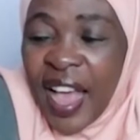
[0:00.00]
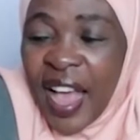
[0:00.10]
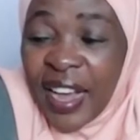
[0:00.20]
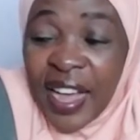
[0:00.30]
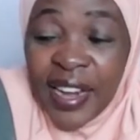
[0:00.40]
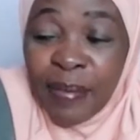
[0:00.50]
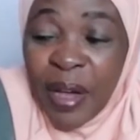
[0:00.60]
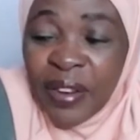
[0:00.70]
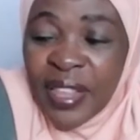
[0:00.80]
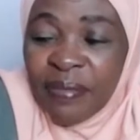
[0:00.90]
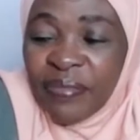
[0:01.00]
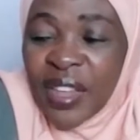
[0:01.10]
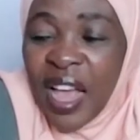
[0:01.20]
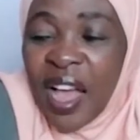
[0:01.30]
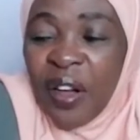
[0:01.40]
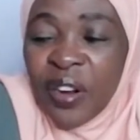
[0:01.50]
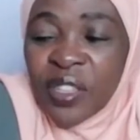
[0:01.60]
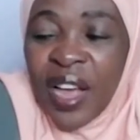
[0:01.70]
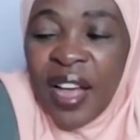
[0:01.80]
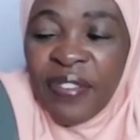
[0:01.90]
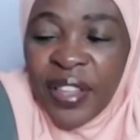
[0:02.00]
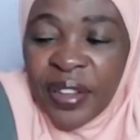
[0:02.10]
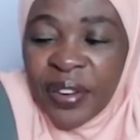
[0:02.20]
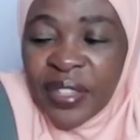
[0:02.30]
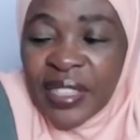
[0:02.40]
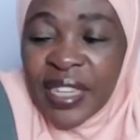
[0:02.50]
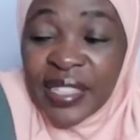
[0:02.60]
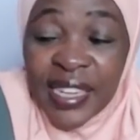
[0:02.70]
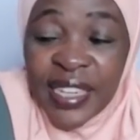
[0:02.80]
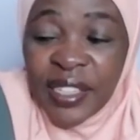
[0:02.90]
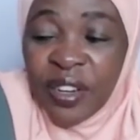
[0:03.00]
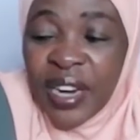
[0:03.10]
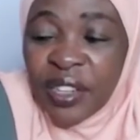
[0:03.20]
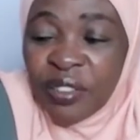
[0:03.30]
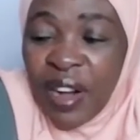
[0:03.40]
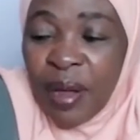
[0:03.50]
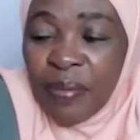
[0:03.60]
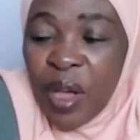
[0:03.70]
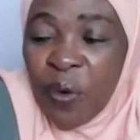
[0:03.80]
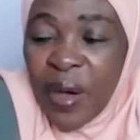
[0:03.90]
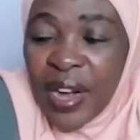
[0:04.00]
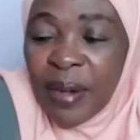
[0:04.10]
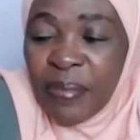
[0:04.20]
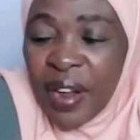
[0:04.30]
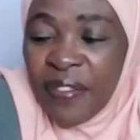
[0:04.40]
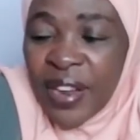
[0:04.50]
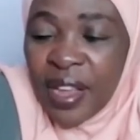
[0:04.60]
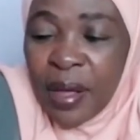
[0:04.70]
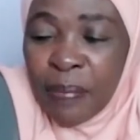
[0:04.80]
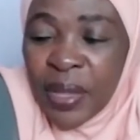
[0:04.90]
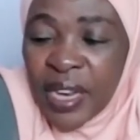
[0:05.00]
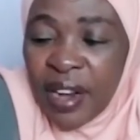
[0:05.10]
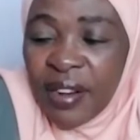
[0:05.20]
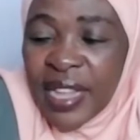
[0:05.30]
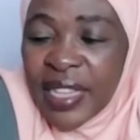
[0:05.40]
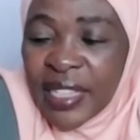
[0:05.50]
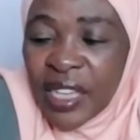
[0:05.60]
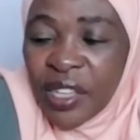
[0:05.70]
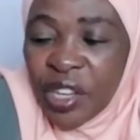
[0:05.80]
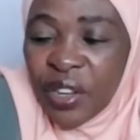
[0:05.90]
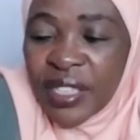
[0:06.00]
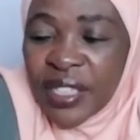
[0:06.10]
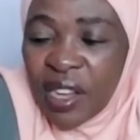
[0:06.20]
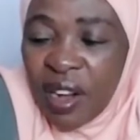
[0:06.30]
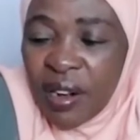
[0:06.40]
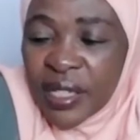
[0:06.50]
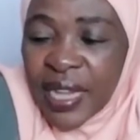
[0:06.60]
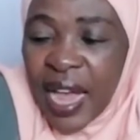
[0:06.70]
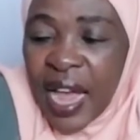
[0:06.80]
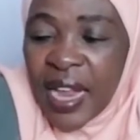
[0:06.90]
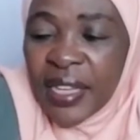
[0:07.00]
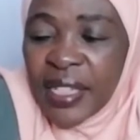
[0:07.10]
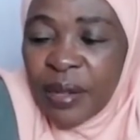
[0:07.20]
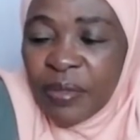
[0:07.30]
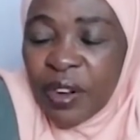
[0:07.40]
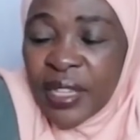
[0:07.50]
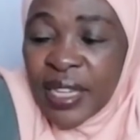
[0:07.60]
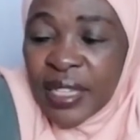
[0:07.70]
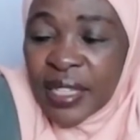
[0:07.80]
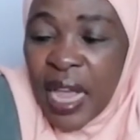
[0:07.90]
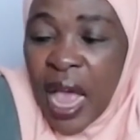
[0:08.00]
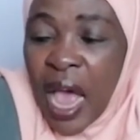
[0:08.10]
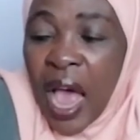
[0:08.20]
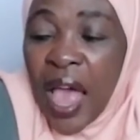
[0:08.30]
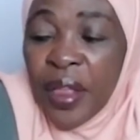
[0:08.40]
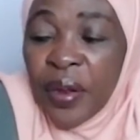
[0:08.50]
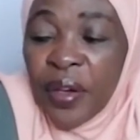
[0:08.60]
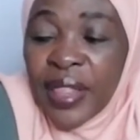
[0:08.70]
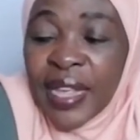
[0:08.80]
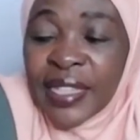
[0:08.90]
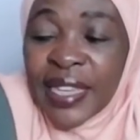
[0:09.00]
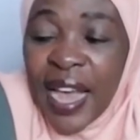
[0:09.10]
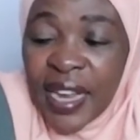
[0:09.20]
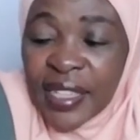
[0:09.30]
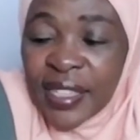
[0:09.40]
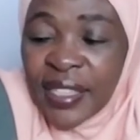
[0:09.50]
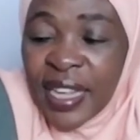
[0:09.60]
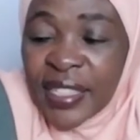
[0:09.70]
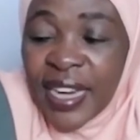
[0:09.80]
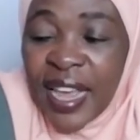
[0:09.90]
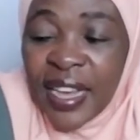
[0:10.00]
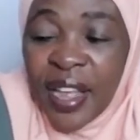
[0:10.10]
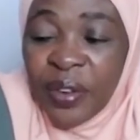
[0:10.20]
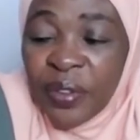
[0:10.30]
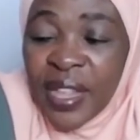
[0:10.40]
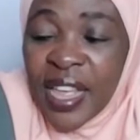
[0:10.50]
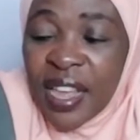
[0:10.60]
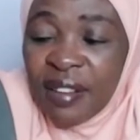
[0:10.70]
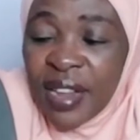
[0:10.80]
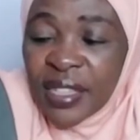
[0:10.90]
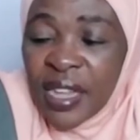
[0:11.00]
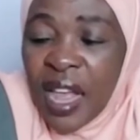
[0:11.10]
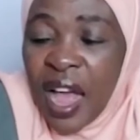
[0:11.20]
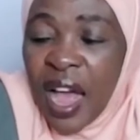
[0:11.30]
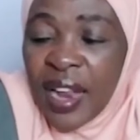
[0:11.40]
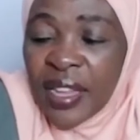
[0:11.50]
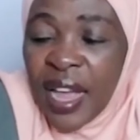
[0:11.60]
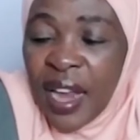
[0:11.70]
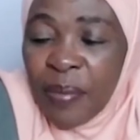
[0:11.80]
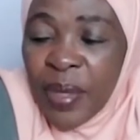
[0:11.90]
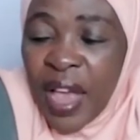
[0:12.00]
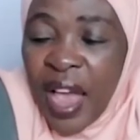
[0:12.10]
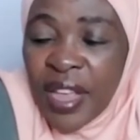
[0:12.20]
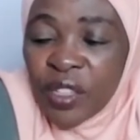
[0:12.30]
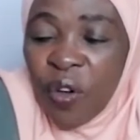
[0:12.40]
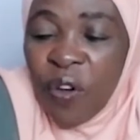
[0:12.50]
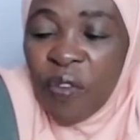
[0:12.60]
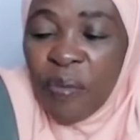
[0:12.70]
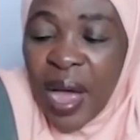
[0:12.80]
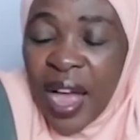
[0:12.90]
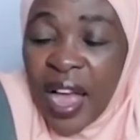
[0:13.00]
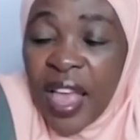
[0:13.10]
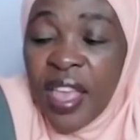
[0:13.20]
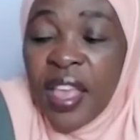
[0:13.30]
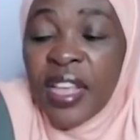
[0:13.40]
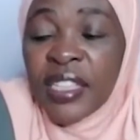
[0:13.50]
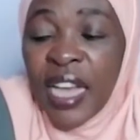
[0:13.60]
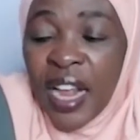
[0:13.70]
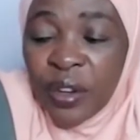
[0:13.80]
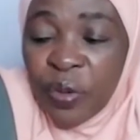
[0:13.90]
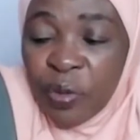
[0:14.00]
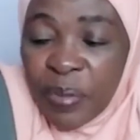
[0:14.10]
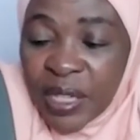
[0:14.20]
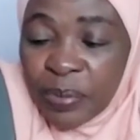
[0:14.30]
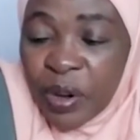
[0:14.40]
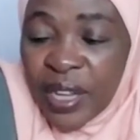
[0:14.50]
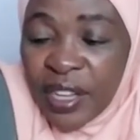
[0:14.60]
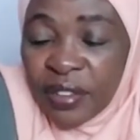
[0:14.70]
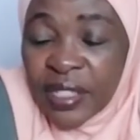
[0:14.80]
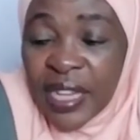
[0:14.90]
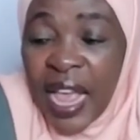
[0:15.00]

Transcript: I can about them. I also have heroes such as Donald Trump, Warren Buffett, Peter Lynch, George Soros, and Jim Rogers. I know their stats, just like I knew the errors and the RBIs of my childhood baseball heroes.